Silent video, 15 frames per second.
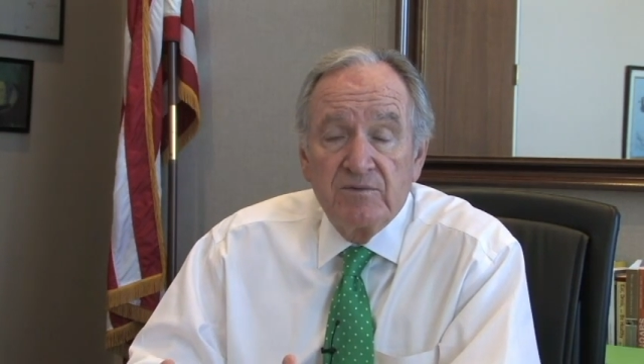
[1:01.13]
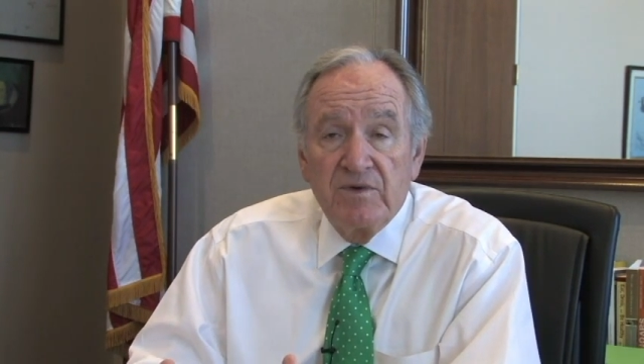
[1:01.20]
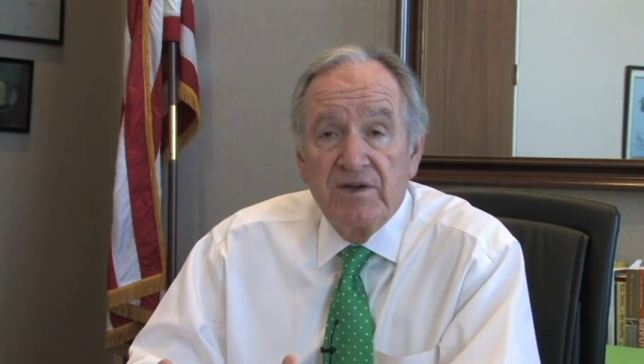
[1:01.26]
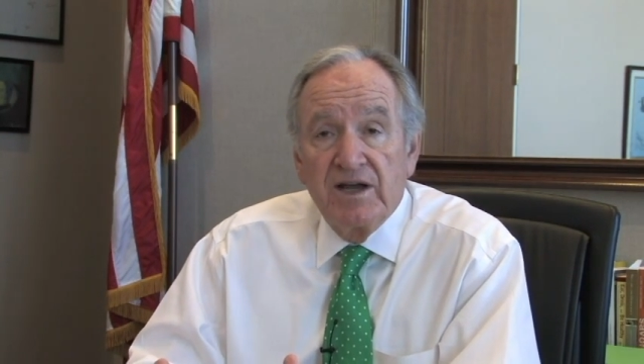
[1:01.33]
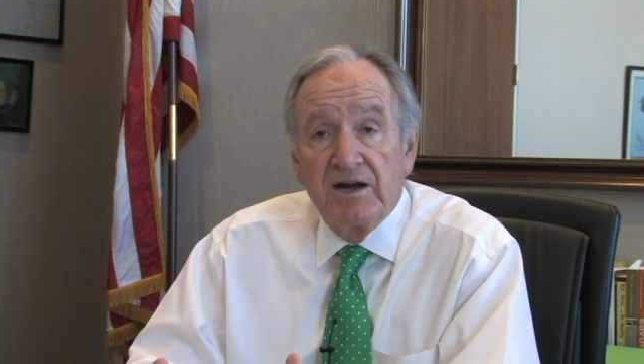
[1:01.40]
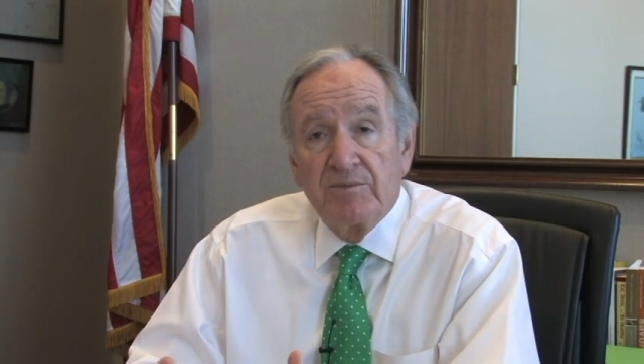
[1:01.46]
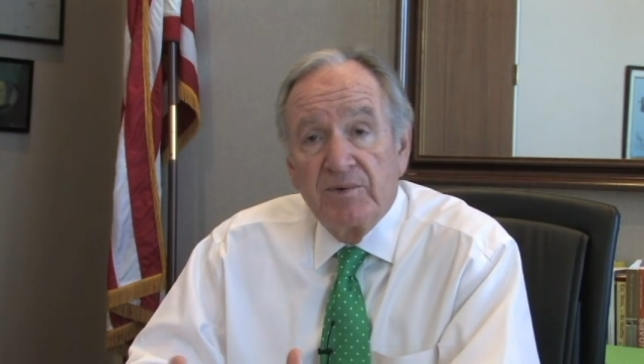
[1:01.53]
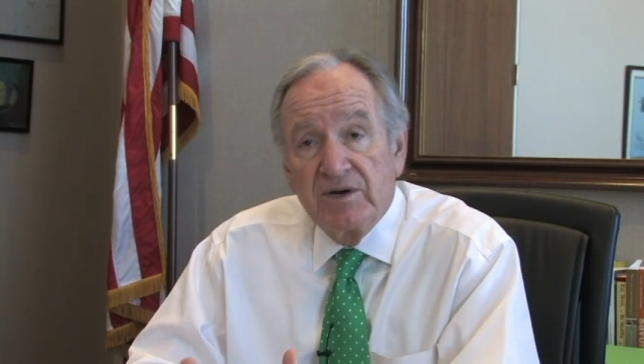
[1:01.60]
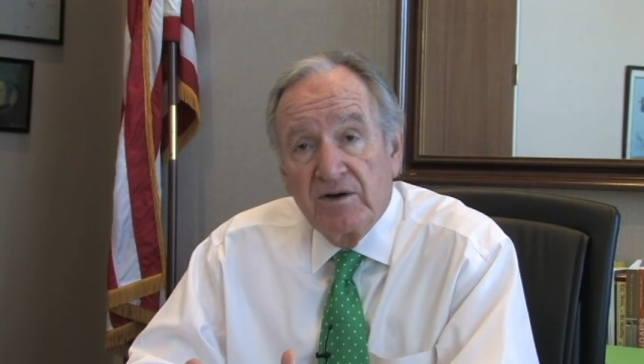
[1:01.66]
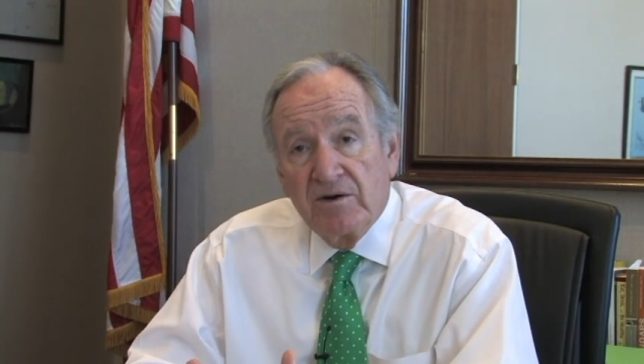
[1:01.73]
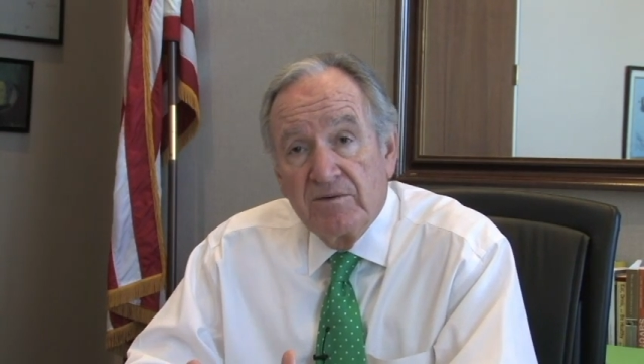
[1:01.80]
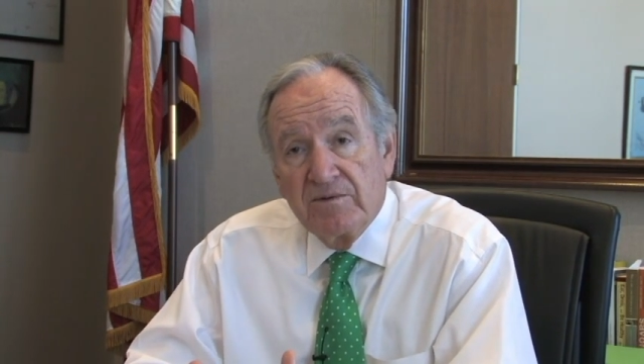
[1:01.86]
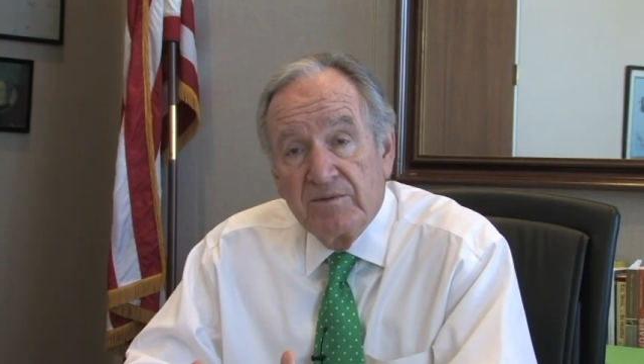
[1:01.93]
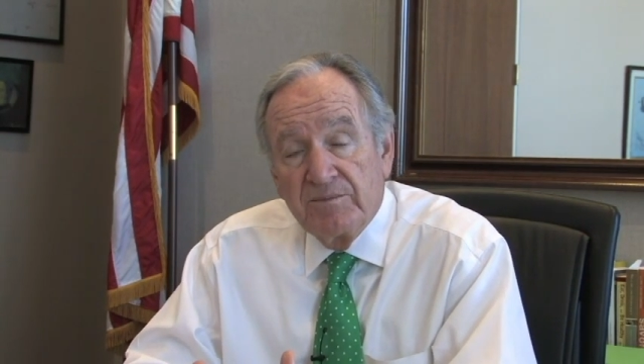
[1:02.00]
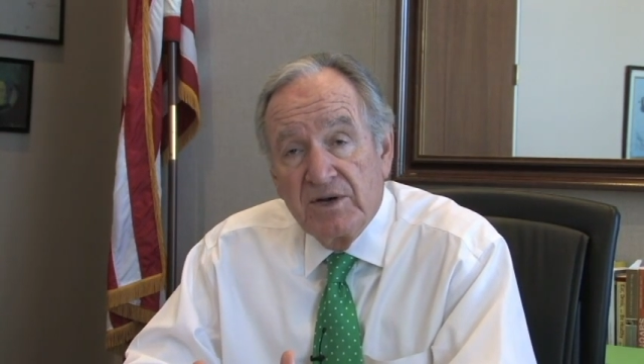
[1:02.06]
We've got to bring
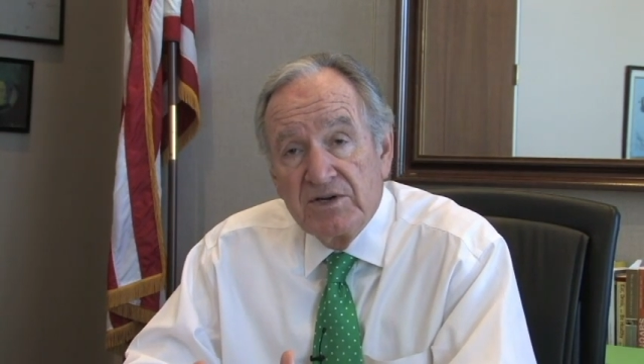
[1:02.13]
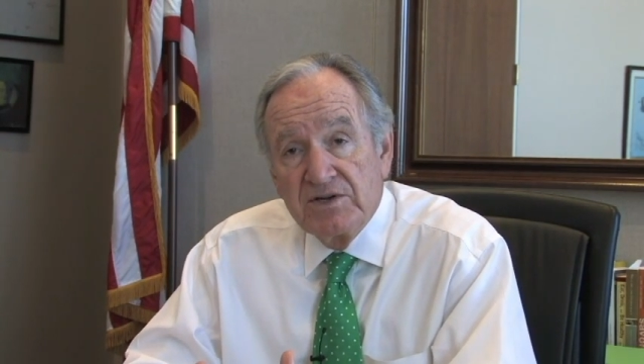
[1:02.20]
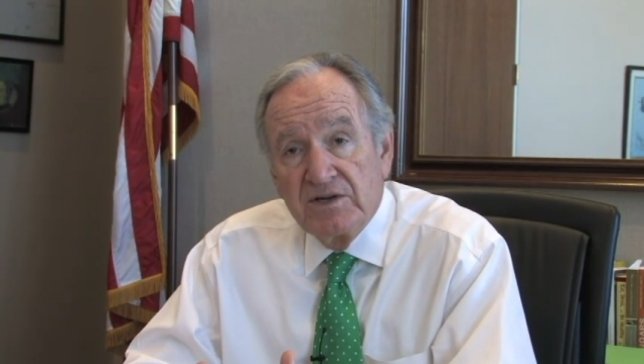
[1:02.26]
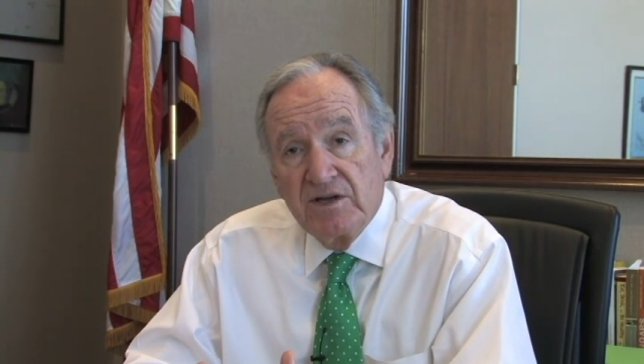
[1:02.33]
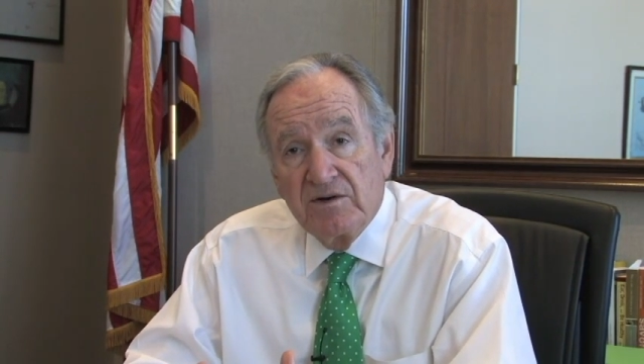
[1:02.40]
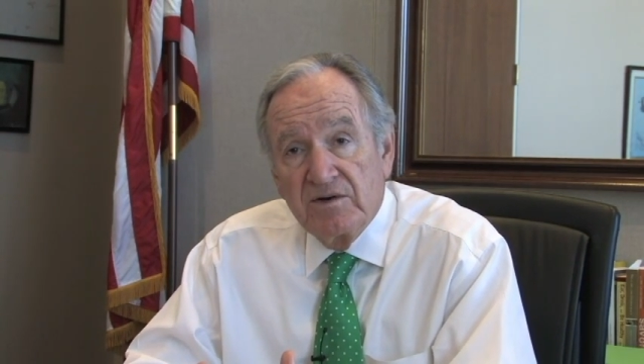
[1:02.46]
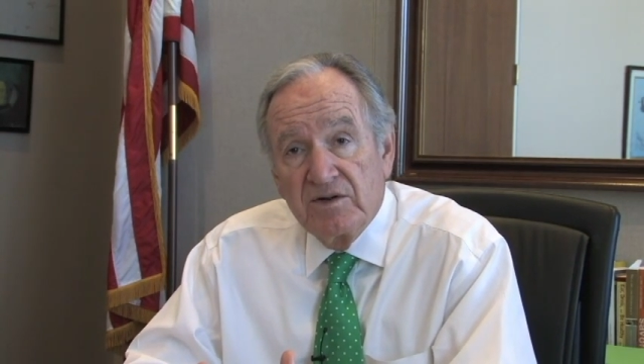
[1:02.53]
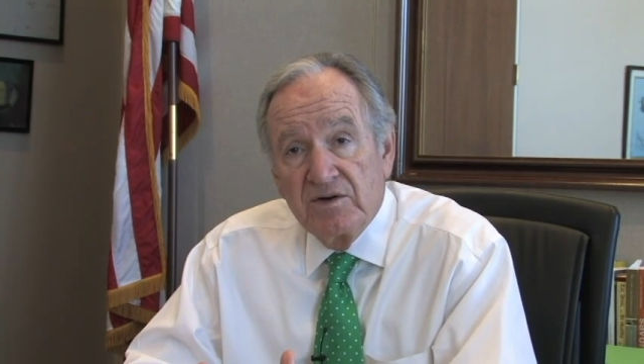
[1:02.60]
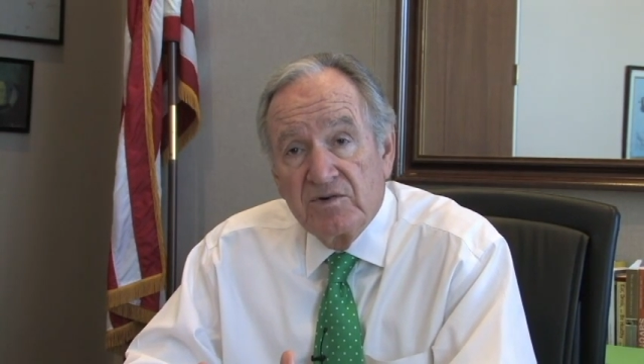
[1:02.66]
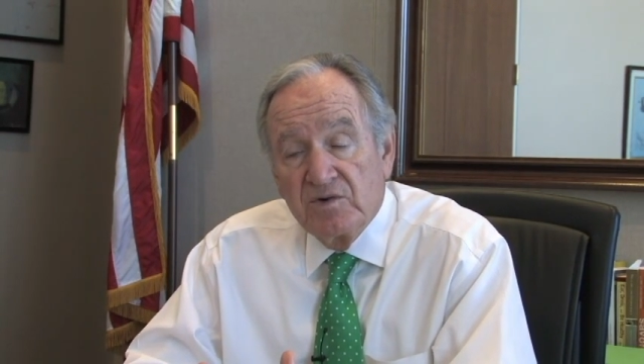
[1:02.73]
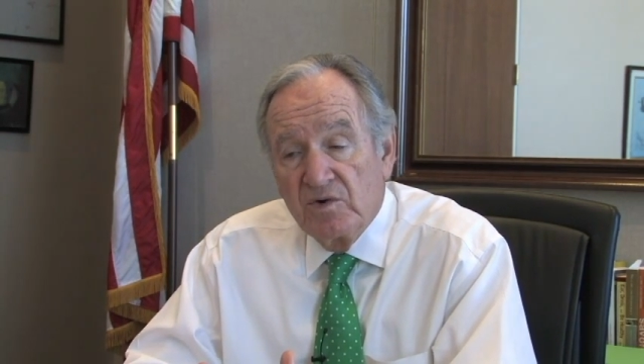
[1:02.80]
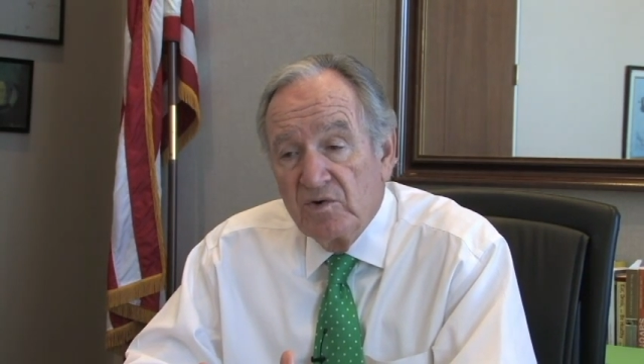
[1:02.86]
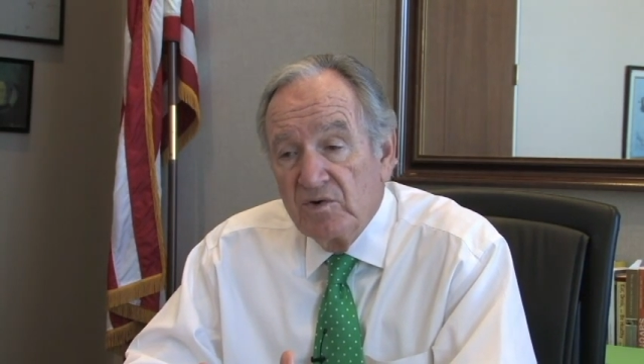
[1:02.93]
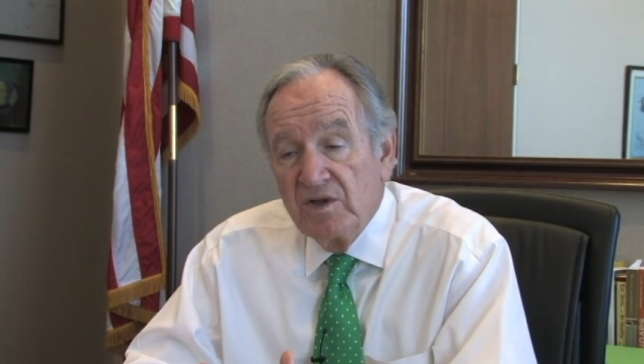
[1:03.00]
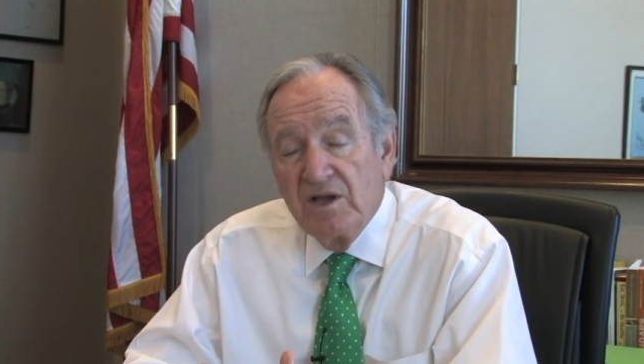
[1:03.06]
our budget under
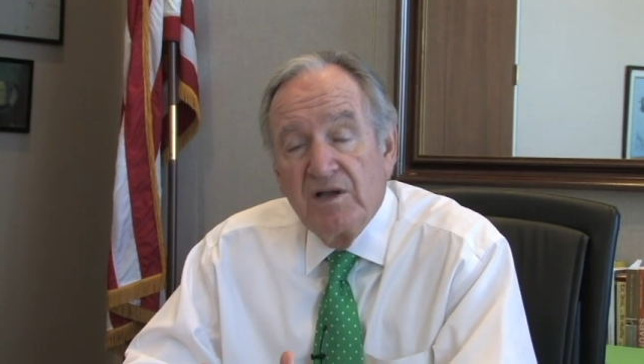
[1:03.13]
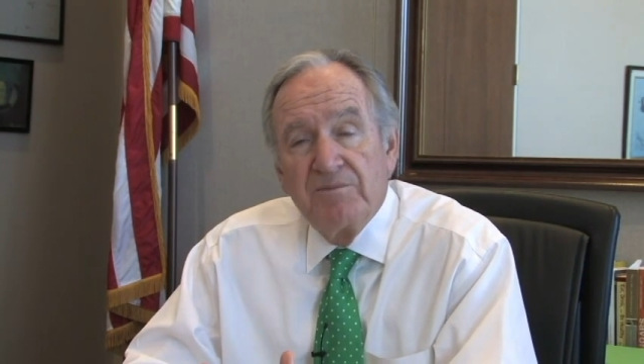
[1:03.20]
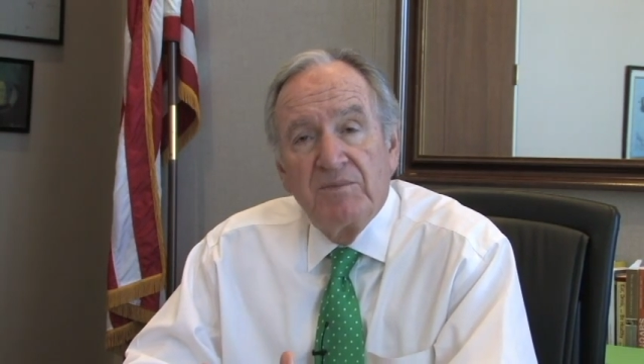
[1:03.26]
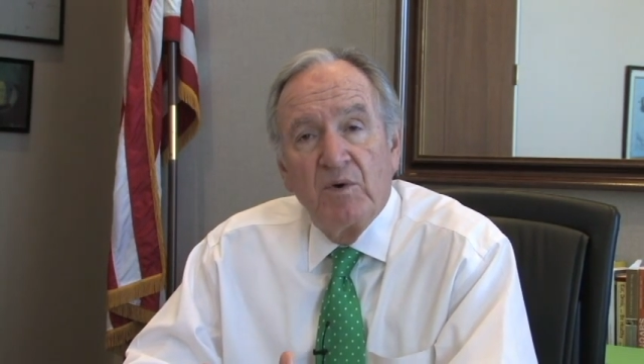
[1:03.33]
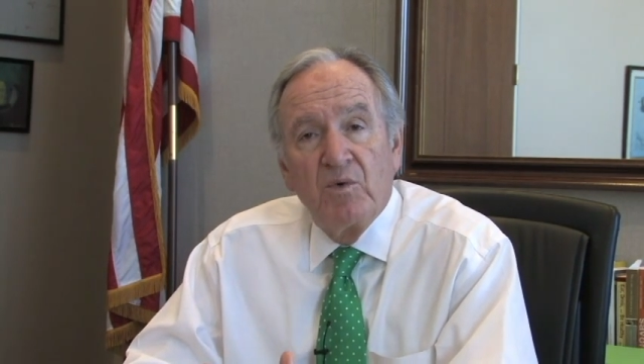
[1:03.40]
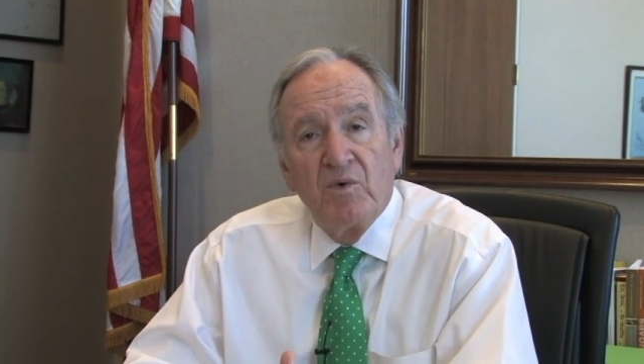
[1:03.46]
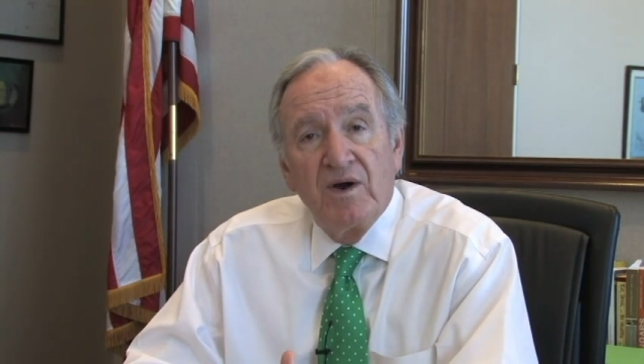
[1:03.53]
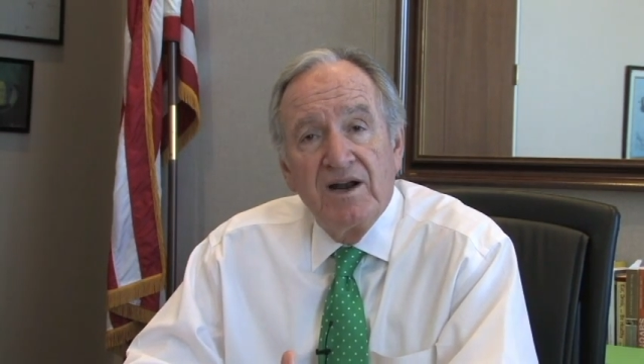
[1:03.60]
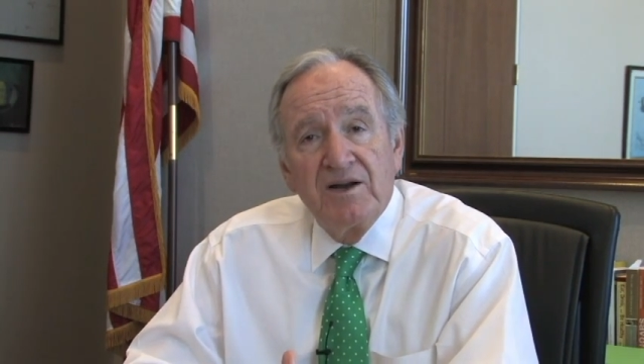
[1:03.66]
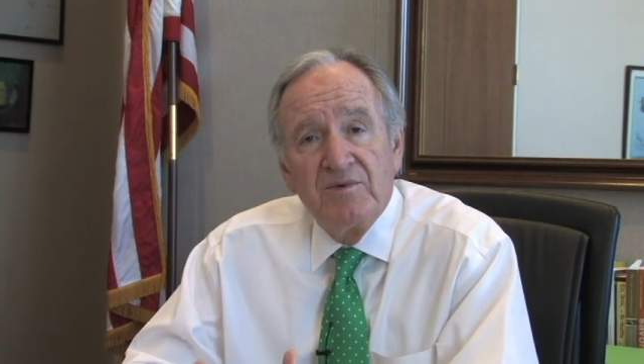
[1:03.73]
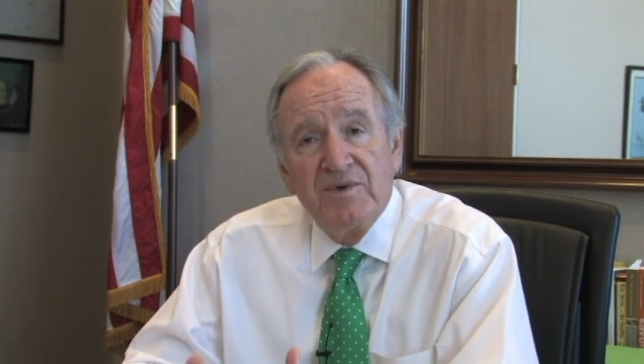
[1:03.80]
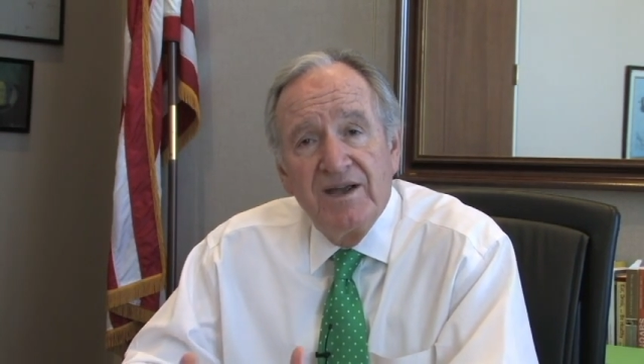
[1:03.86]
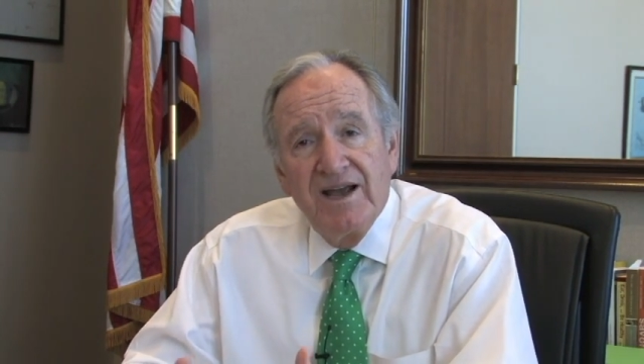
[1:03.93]
control. But why do we